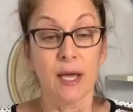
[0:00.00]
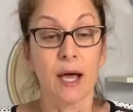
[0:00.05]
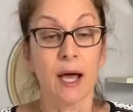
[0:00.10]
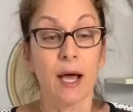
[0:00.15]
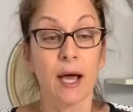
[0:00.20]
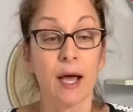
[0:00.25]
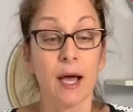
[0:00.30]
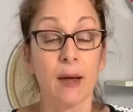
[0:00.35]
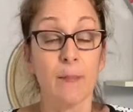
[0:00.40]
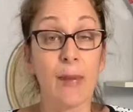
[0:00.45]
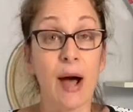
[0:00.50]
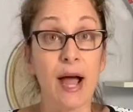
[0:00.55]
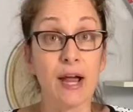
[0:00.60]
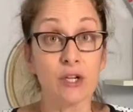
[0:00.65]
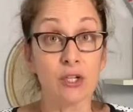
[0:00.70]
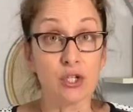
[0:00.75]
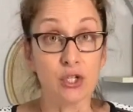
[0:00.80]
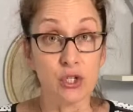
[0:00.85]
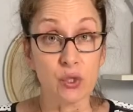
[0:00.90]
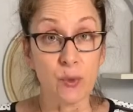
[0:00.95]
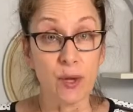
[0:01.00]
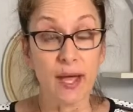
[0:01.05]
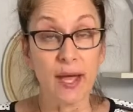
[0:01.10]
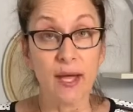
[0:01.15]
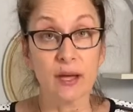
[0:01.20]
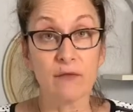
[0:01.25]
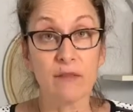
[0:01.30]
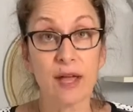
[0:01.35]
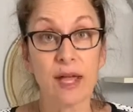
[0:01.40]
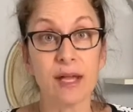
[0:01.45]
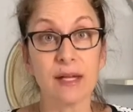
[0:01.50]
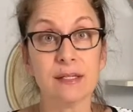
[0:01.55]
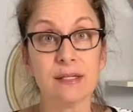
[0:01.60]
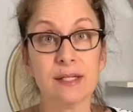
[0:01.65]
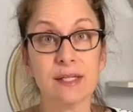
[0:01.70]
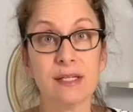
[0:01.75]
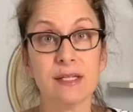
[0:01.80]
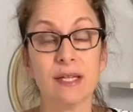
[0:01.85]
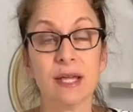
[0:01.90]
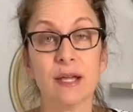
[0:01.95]
I do have a
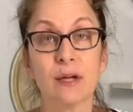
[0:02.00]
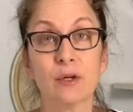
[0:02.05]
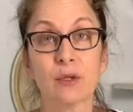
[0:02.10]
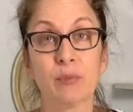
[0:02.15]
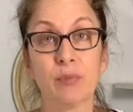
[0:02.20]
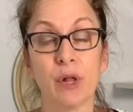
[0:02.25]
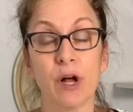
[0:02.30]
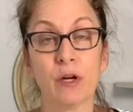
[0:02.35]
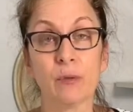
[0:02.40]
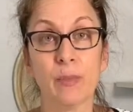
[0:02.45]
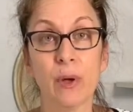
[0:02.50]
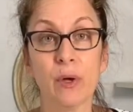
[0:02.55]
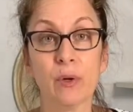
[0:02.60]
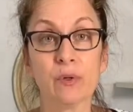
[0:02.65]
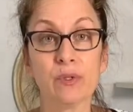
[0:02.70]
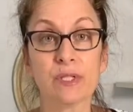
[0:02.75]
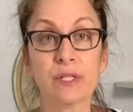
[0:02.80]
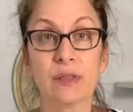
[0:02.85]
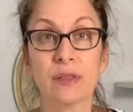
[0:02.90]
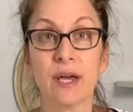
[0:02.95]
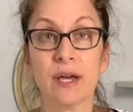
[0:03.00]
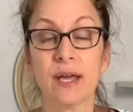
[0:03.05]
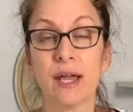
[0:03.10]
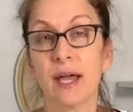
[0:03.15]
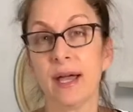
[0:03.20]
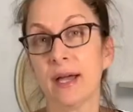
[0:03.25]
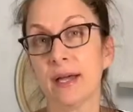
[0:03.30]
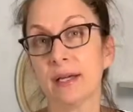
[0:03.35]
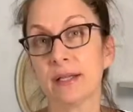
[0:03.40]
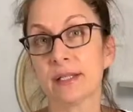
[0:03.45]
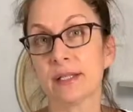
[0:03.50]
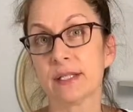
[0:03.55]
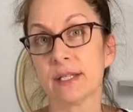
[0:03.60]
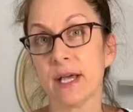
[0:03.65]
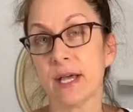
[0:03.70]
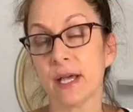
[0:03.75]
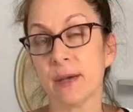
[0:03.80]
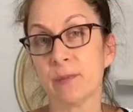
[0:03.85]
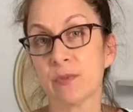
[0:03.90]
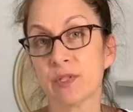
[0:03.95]
detailed blog post that has
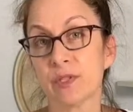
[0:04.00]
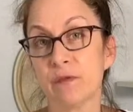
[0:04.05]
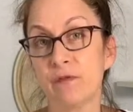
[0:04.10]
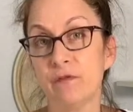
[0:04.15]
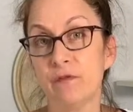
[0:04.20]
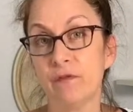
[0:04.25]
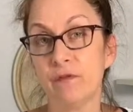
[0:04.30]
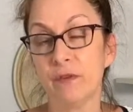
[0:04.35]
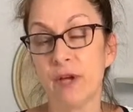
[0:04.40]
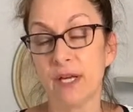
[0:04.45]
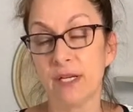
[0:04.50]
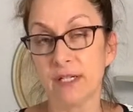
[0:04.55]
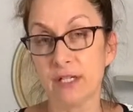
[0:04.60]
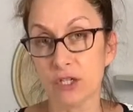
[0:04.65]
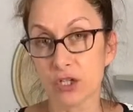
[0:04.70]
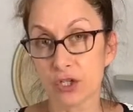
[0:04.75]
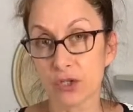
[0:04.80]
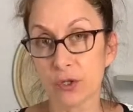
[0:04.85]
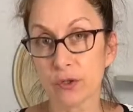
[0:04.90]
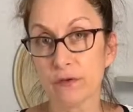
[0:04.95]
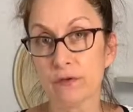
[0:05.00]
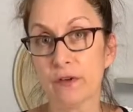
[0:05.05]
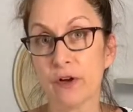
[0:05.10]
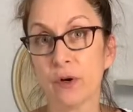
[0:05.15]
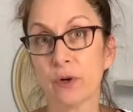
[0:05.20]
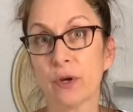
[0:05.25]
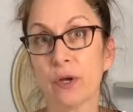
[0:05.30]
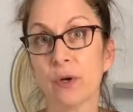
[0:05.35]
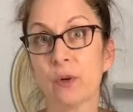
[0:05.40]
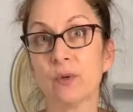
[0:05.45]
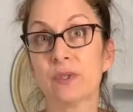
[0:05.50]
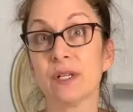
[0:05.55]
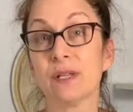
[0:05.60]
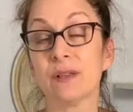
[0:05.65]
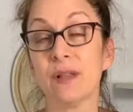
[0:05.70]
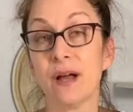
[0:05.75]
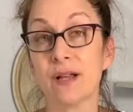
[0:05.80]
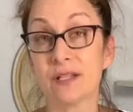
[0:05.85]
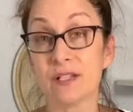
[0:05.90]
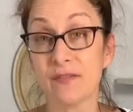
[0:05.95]
some additional photos and
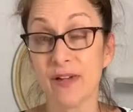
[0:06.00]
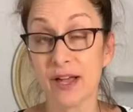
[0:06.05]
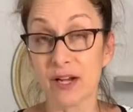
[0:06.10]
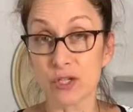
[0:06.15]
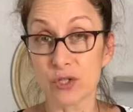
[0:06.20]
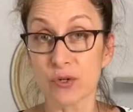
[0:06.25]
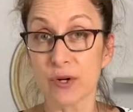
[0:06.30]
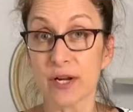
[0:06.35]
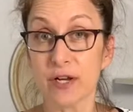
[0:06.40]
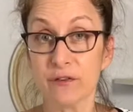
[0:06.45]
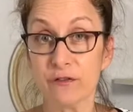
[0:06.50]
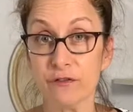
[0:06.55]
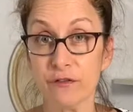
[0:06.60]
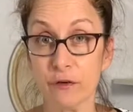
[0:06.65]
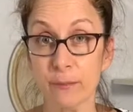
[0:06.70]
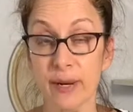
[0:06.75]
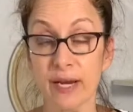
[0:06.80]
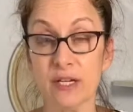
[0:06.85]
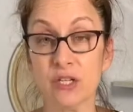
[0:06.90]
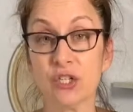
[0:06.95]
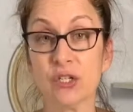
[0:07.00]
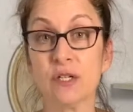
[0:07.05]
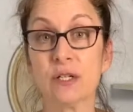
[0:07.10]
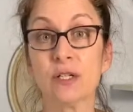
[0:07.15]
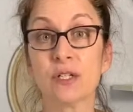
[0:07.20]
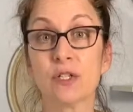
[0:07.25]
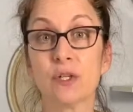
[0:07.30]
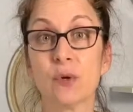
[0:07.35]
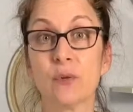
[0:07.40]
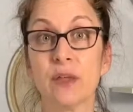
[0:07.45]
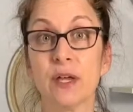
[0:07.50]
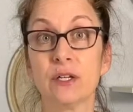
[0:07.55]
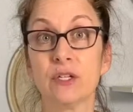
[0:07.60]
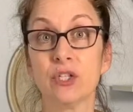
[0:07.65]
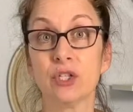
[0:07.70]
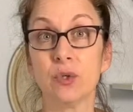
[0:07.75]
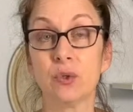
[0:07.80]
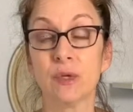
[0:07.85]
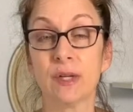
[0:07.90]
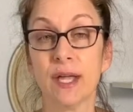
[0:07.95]
lots of extra information so that
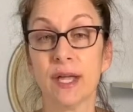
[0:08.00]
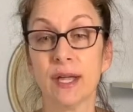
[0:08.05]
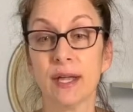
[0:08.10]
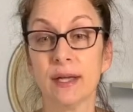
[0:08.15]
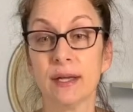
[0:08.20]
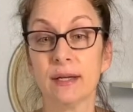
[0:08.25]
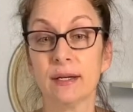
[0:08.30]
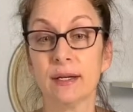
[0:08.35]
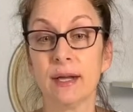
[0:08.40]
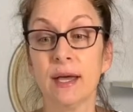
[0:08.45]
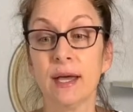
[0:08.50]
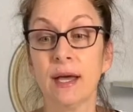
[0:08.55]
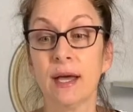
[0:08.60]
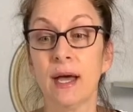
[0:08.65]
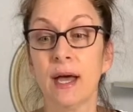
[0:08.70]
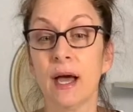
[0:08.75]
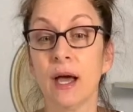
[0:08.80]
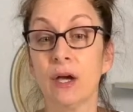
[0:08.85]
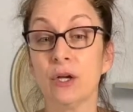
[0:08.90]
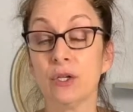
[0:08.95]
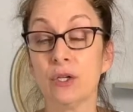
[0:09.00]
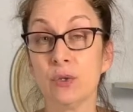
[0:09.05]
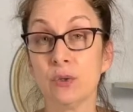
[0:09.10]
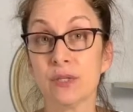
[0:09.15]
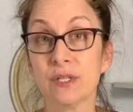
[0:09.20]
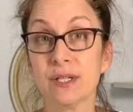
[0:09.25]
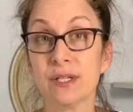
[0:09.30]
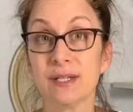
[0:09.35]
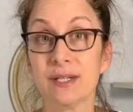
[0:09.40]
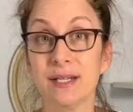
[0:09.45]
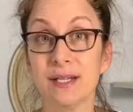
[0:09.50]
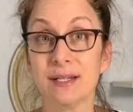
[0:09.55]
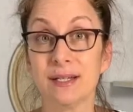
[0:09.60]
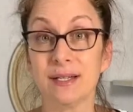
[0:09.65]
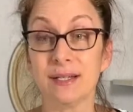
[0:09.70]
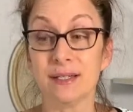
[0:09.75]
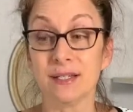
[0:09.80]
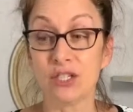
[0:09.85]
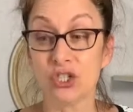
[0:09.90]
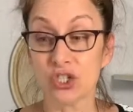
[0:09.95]
you can use it in
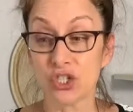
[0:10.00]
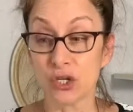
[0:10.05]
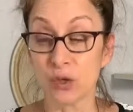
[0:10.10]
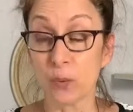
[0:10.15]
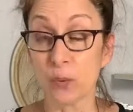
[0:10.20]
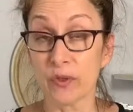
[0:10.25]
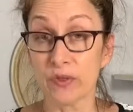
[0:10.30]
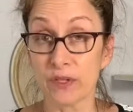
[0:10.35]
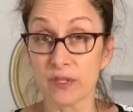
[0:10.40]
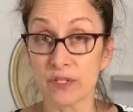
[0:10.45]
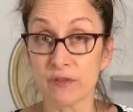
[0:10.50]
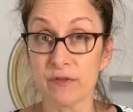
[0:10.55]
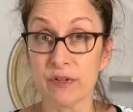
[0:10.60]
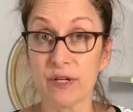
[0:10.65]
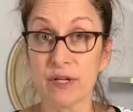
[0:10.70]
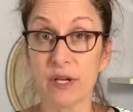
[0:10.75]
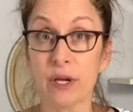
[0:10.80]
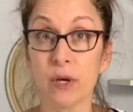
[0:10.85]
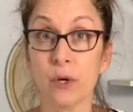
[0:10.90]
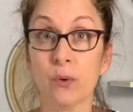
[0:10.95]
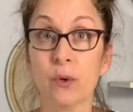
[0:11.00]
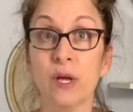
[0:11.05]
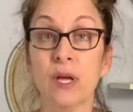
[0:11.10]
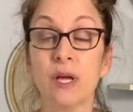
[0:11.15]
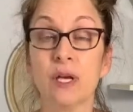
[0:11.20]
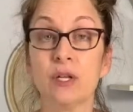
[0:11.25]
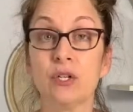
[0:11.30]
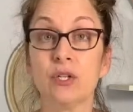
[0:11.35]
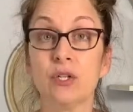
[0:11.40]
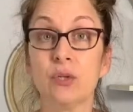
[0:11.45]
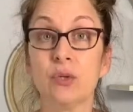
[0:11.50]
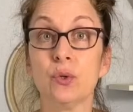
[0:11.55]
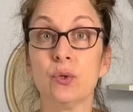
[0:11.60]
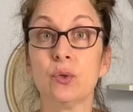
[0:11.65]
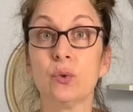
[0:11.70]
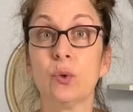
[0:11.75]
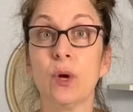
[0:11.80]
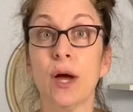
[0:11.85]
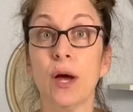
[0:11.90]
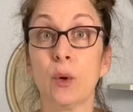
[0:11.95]
addition with this video
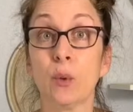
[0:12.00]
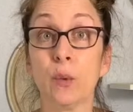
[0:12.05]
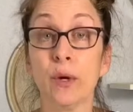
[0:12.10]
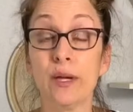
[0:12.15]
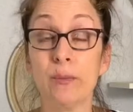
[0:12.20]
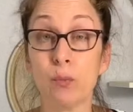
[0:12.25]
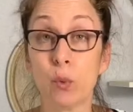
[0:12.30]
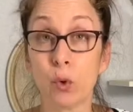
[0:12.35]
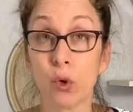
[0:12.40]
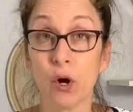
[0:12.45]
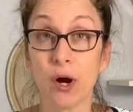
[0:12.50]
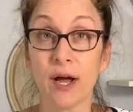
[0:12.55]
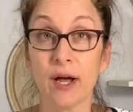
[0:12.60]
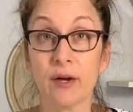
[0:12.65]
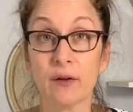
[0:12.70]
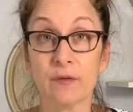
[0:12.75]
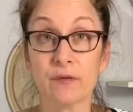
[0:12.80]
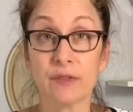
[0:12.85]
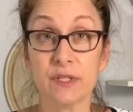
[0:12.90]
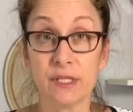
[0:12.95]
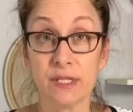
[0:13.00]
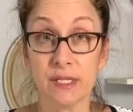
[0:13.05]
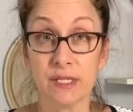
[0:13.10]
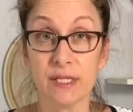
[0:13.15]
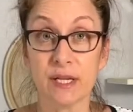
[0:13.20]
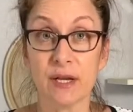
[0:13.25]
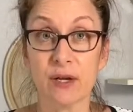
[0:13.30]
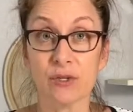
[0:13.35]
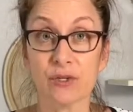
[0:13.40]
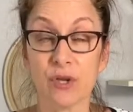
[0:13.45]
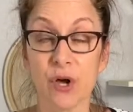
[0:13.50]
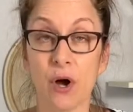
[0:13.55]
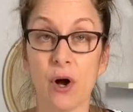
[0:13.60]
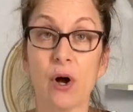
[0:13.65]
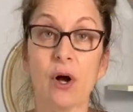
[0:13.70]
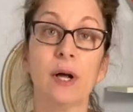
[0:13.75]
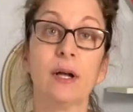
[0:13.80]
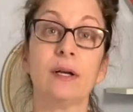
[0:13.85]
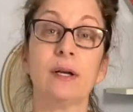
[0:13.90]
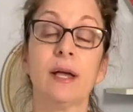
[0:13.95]
to read more of the details
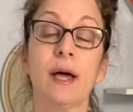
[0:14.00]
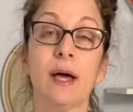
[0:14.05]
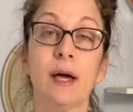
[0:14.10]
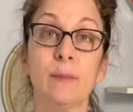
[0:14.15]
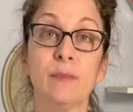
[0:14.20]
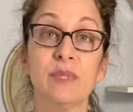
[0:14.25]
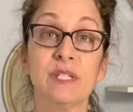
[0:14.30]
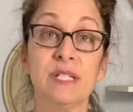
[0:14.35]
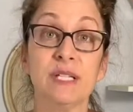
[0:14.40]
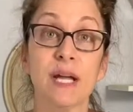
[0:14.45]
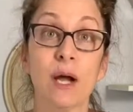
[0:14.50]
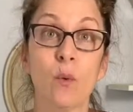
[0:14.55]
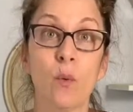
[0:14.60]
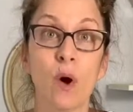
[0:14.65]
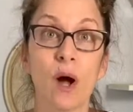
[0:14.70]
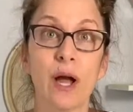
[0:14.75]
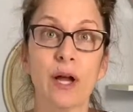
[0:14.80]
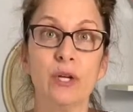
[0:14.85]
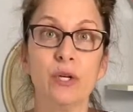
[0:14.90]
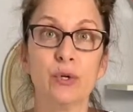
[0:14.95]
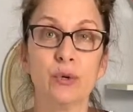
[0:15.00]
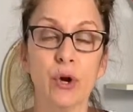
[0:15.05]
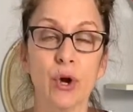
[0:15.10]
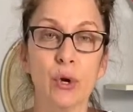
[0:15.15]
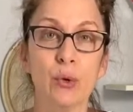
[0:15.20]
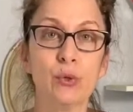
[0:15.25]
on DIYing your own